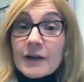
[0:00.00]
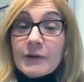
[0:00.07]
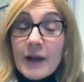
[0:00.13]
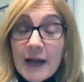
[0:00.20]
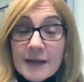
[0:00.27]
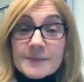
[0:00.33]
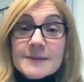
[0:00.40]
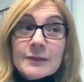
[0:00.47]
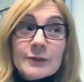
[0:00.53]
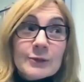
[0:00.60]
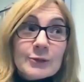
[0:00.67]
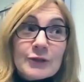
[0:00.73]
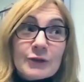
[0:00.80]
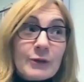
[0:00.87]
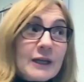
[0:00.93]

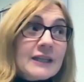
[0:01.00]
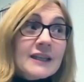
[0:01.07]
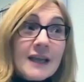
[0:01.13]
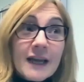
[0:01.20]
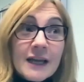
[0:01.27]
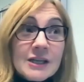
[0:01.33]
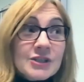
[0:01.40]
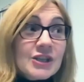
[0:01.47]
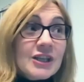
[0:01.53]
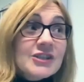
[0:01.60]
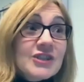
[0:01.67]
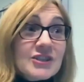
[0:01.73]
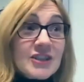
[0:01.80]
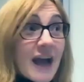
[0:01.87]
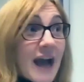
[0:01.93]
Absolutely. Right. And it
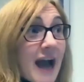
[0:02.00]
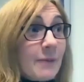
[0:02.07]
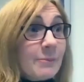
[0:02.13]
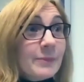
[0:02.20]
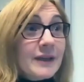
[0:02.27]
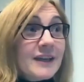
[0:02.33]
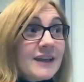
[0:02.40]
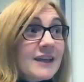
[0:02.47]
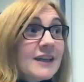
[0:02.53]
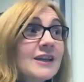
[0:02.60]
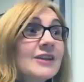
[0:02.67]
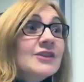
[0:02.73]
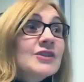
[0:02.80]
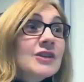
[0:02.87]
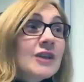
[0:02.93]
just
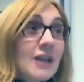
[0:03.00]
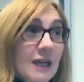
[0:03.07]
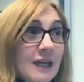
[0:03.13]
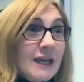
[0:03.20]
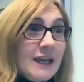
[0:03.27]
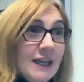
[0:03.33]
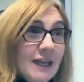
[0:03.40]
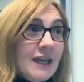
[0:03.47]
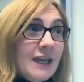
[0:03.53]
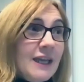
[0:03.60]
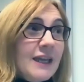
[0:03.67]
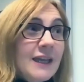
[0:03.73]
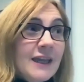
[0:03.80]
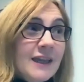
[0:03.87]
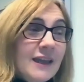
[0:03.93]
happened
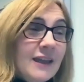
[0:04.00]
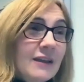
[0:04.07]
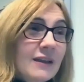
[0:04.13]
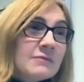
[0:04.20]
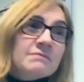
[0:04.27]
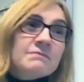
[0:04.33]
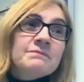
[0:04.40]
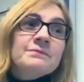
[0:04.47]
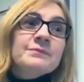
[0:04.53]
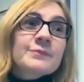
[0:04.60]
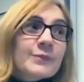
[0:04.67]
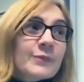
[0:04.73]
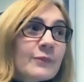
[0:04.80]
in,